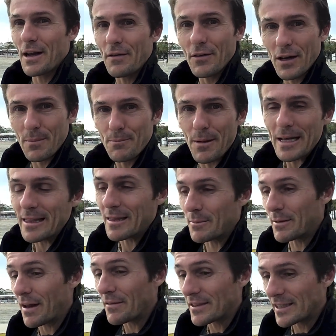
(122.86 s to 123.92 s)
you're never going to meet
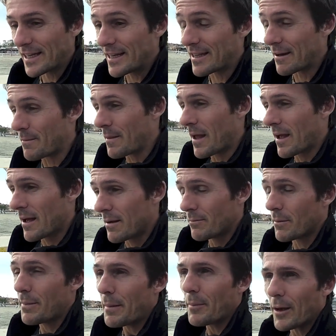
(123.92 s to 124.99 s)
them, you've never seen them,
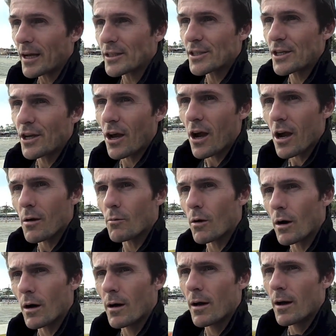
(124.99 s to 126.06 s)
but people actually care
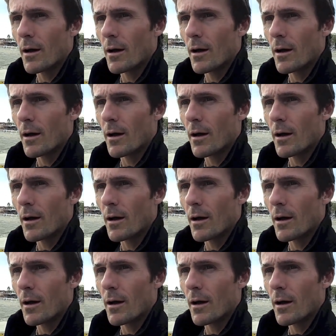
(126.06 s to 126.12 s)
what